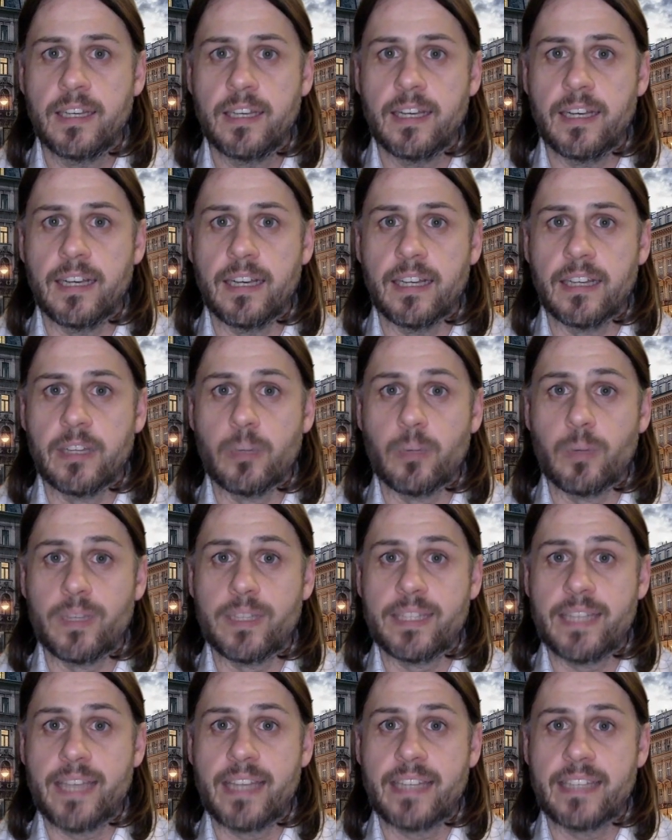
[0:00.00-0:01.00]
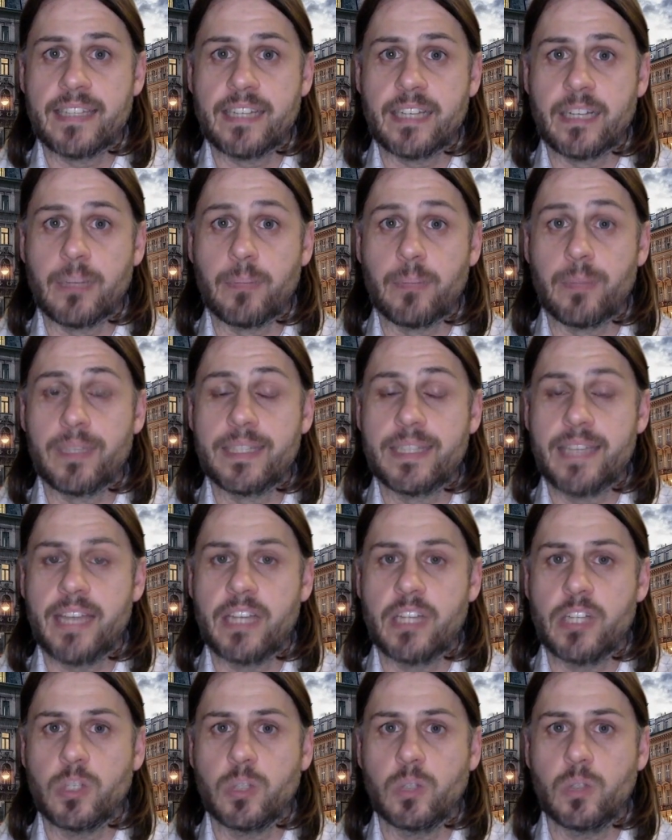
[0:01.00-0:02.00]
uh, that were testing
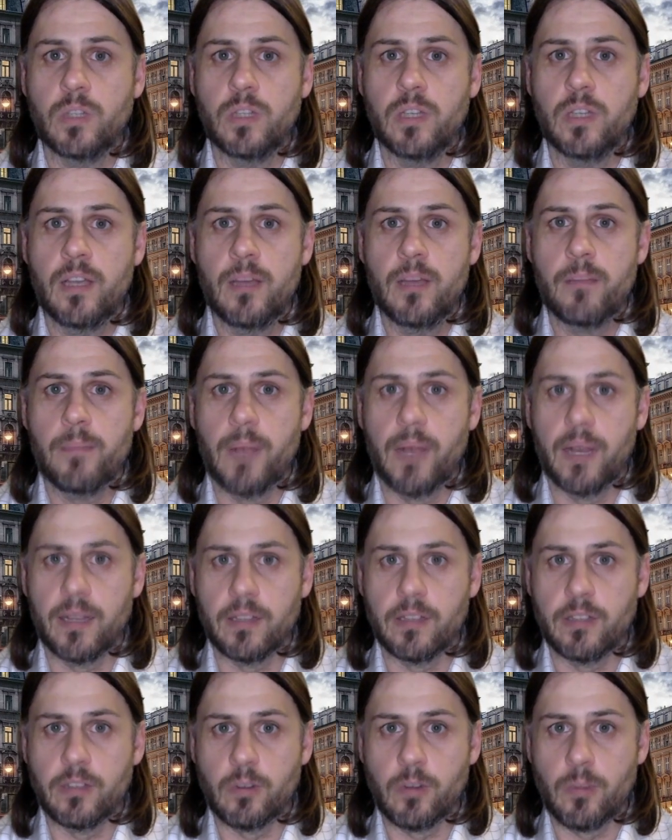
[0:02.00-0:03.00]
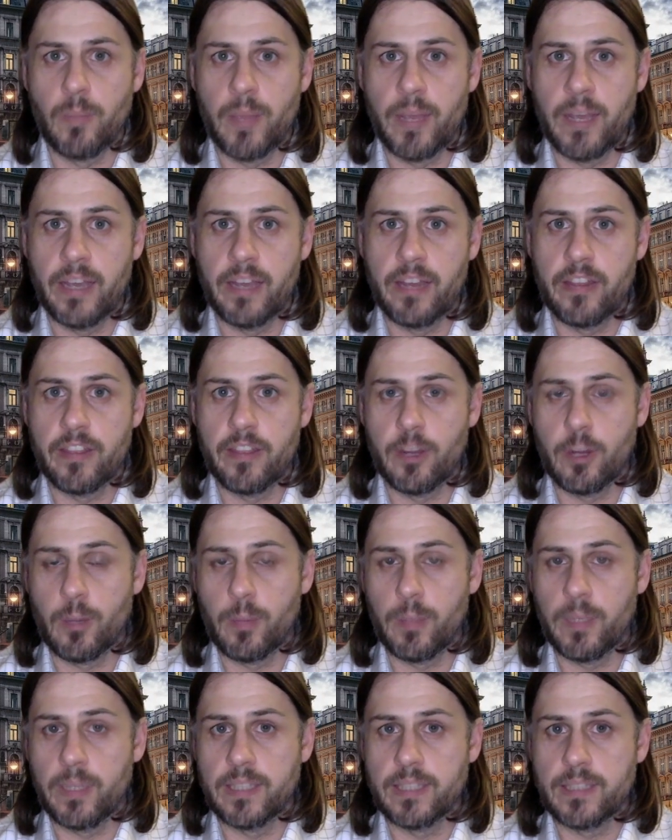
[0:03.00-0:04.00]
potential myelin repair
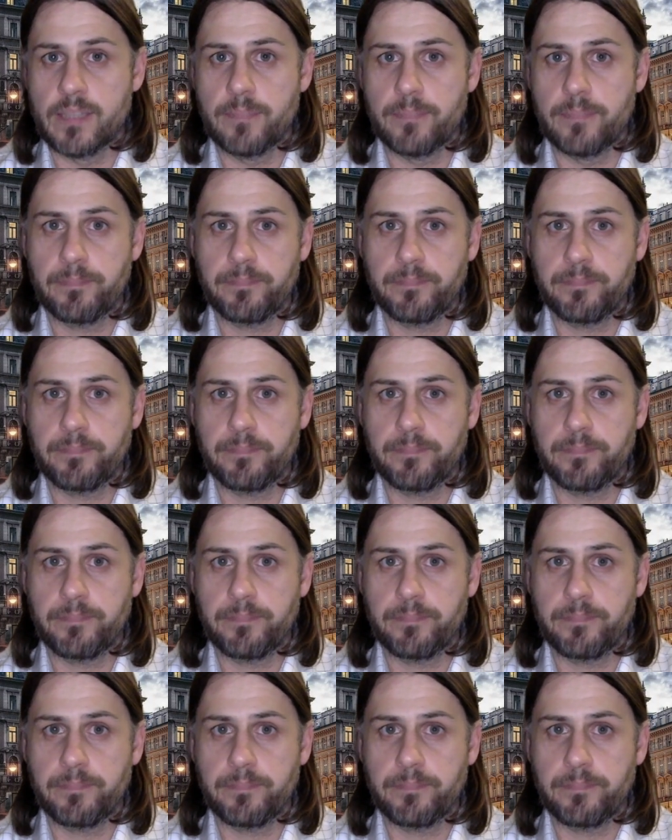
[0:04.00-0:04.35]
therapies.